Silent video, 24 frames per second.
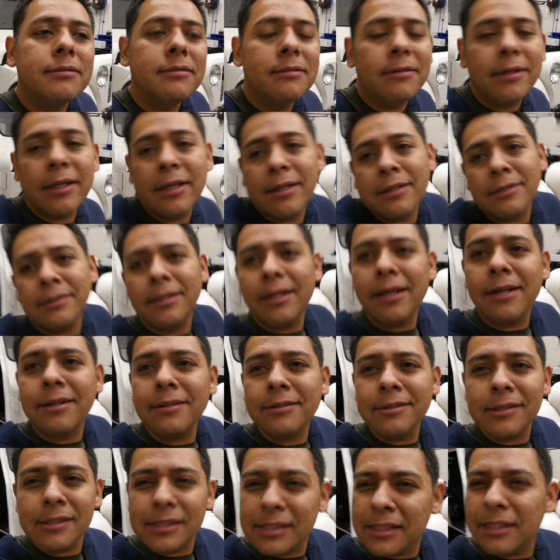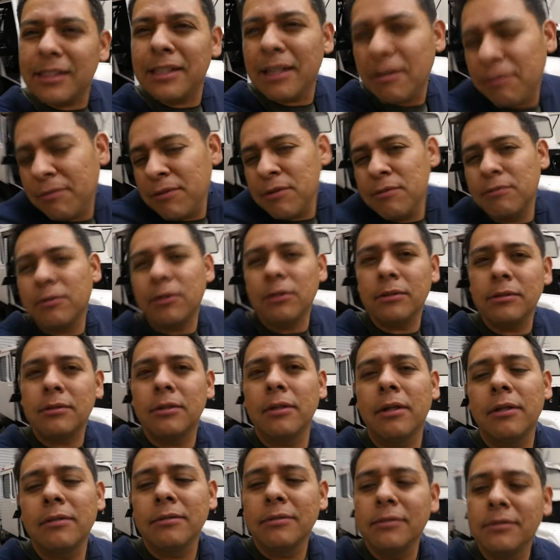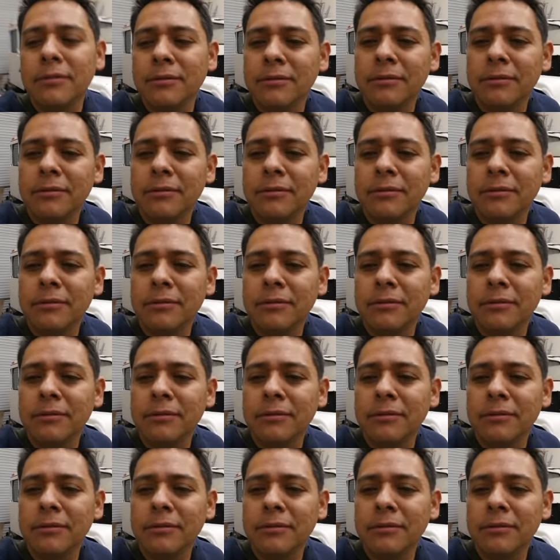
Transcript: well, you know, just a few volts low.